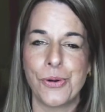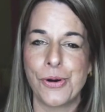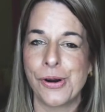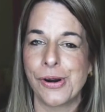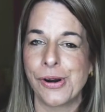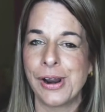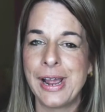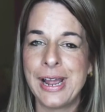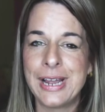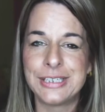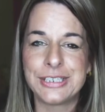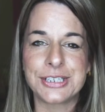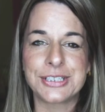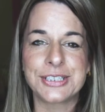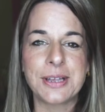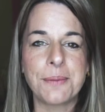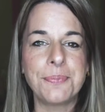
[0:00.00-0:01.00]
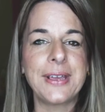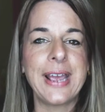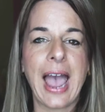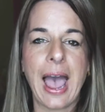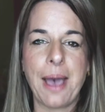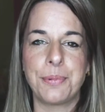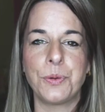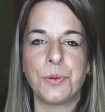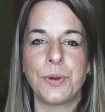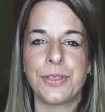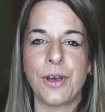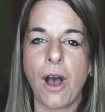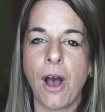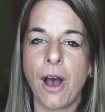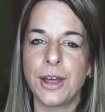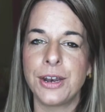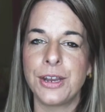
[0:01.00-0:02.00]
or just something happened with
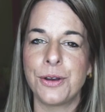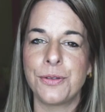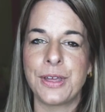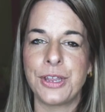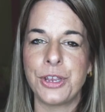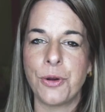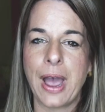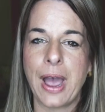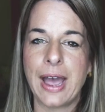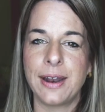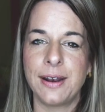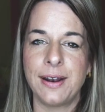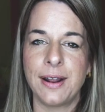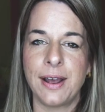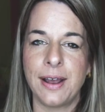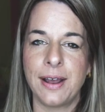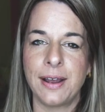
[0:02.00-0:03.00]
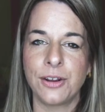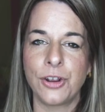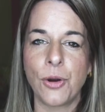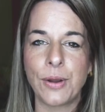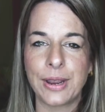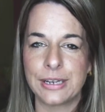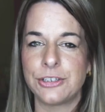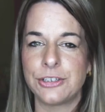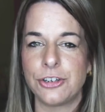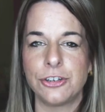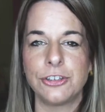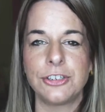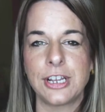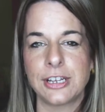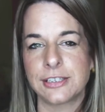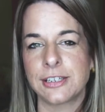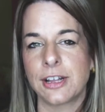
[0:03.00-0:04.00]
the audio that you had uh, going into your
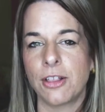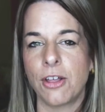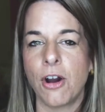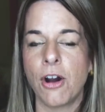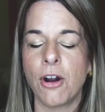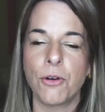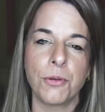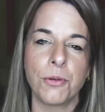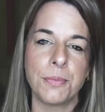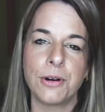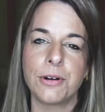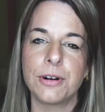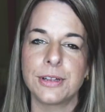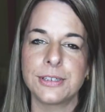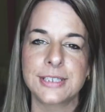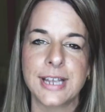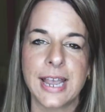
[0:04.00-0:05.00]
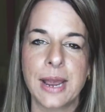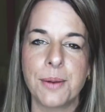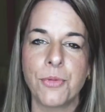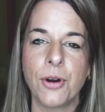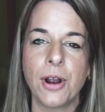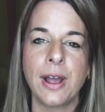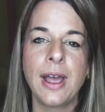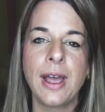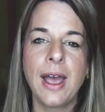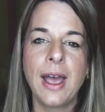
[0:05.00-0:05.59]
D S L R or mirrorless camera?